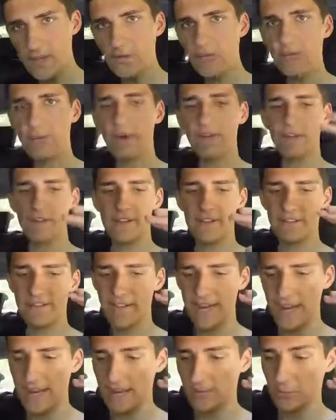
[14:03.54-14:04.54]
It was a perfect
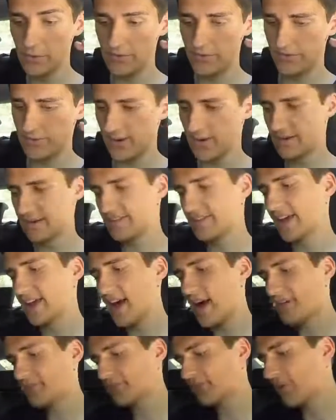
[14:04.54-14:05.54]
listing and it really started to
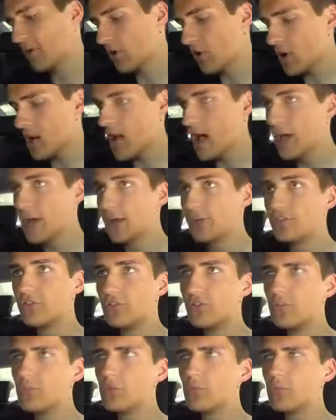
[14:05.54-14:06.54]
take off. So
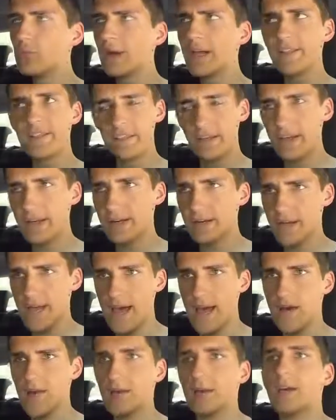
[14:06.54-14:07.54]
2 months later
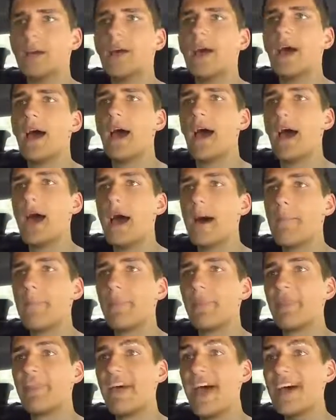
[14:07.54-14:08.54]
now,
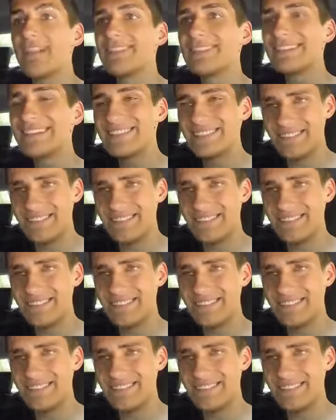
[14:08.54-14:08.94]
that